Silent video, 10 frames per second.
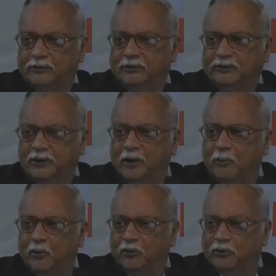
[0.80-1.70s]

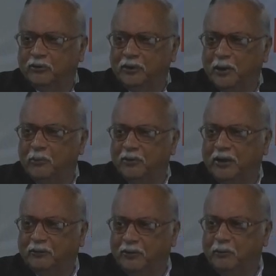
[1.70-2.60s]
Sriram is
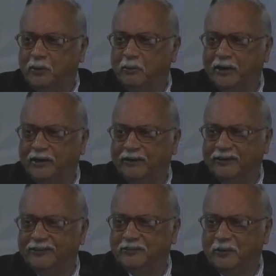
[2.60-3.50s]
a heavy mentor,
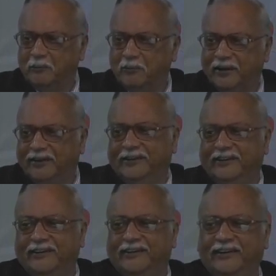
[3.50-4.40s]
he's
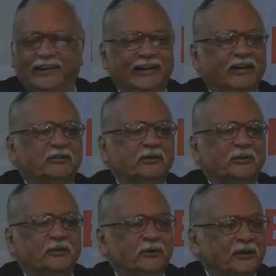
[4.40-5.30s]
not so,
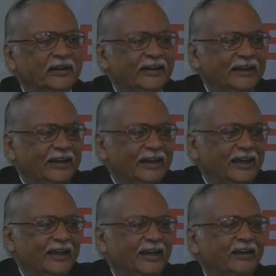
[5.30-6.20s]

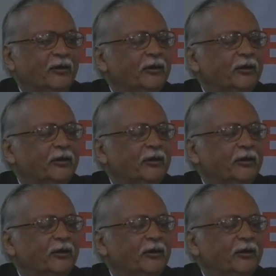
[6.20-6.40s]
and all the